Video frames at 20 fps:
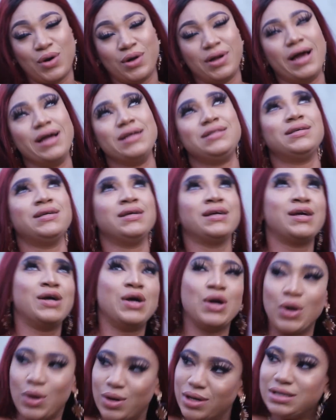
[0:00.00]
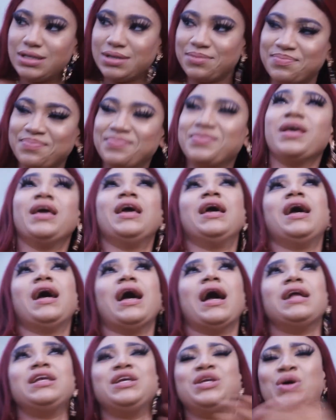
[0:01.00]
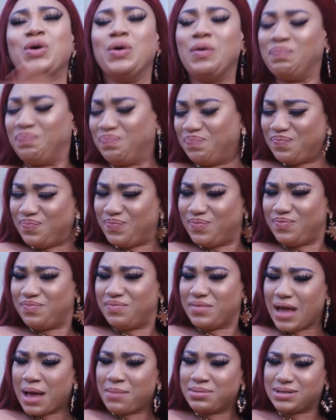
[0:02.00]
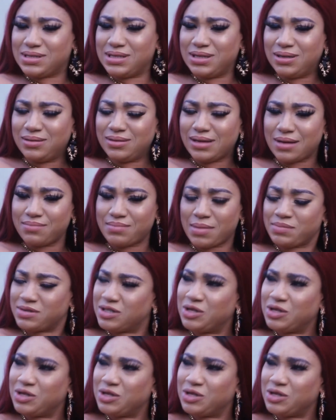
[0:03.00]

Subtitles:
of all, I thank God. And you know, I'm still